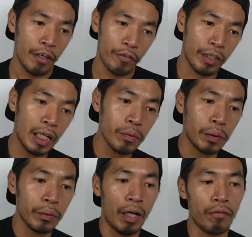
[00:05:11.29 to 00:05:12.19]
If you guys
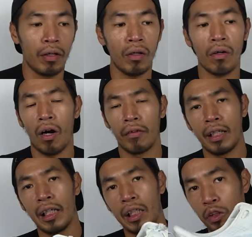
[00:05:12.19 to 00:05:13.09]
want to have a look on
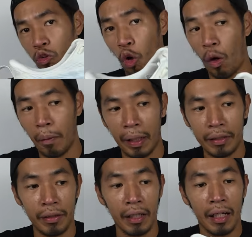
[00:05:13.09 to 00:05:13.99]
the
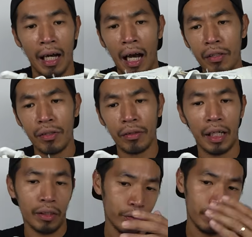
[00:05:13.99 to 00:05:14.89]
Novablast, how it looks
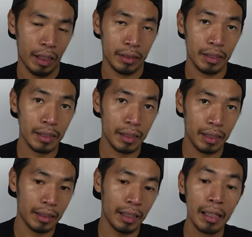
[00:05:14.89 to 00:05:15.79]
like, you can just
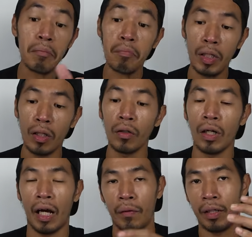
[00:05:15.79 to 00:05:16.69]
click the link
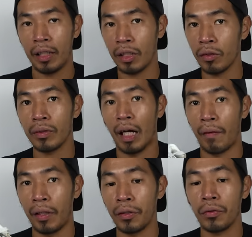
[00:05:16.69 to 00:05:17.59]
below. I will link you
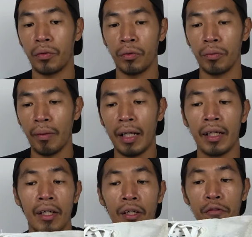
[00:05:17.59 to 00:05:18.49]
directly to
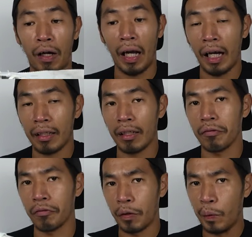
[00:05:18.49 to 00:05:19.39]
my
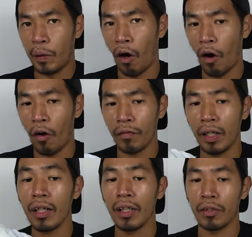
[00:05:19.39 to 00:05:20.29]
500 review on
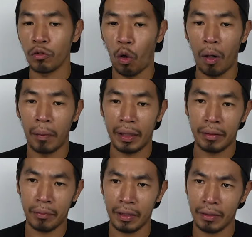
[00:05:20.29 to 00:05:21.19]
the
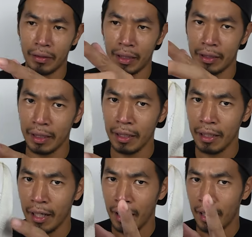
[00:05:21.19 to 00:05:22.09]
Novablast, because you can
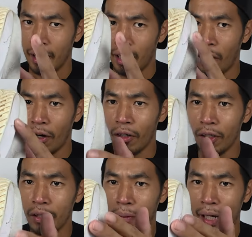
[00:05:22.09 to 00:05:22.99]
see
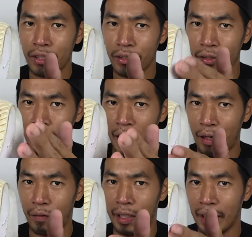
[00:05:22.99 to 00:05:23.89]
all my shoes
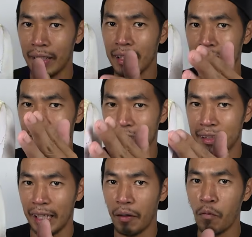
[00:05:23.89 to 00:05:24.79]
having a
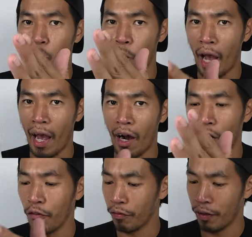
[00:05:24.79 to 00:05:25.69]
same wear
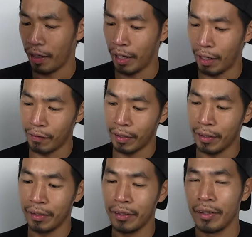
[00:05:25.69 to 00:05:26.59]
off area.